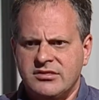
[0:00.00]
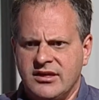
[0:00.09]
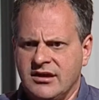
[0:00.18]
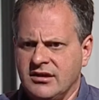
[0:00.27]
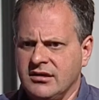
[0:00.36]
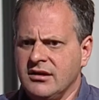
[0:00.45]

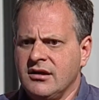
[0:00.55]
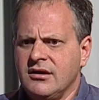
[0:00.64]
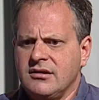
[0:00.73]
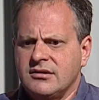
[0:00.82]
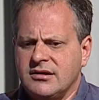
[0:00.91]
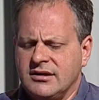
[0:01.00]
They
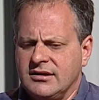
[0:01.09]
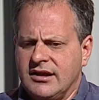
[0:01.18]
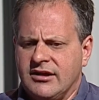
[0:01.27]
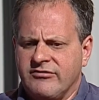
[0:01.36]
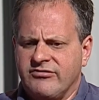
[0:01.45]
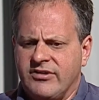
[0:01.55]
can
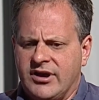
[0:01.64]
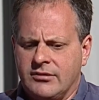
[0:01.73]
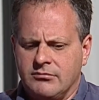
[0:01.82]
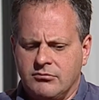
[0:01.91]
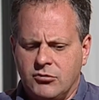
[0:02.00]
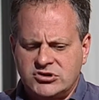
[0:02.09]
have
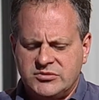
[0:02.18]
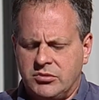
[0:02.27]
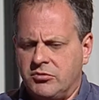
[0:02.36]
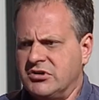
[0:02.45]
multiple